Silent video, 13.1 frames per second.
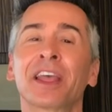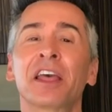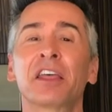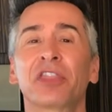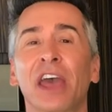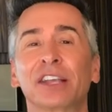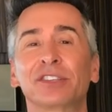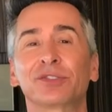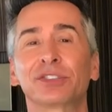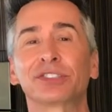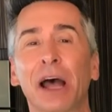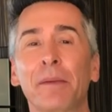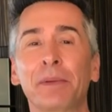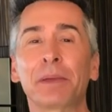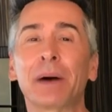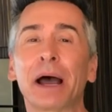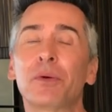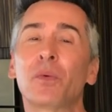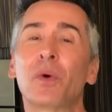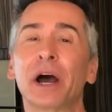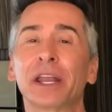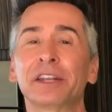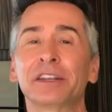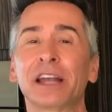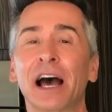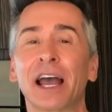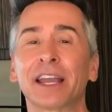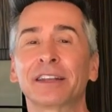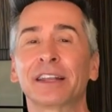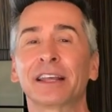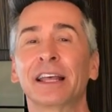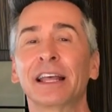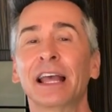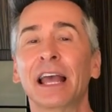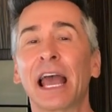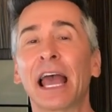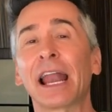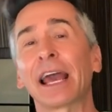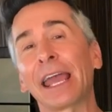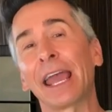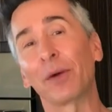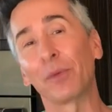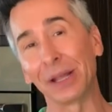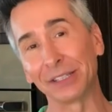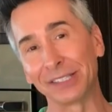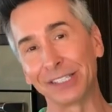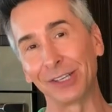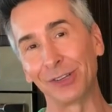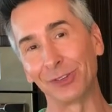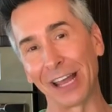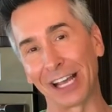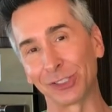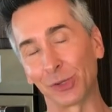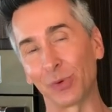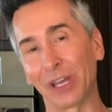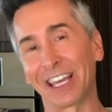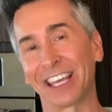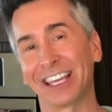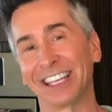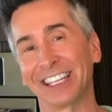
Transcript: Thanks for stopping by Wine and Dine, and I can't wait to see you next week.